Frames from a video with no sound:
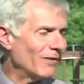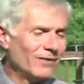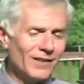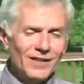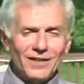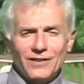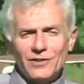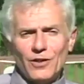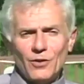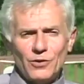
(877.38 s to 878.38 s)
Right.
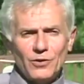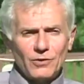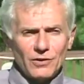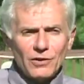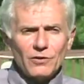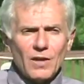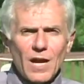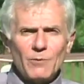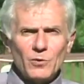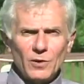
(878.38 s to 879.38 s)
So your
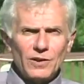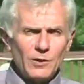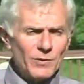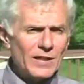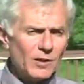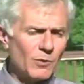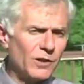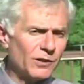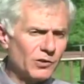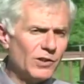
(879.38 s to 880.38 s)
time is really dependent
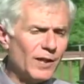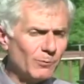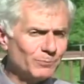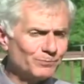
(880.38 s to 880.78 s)
upon the chip.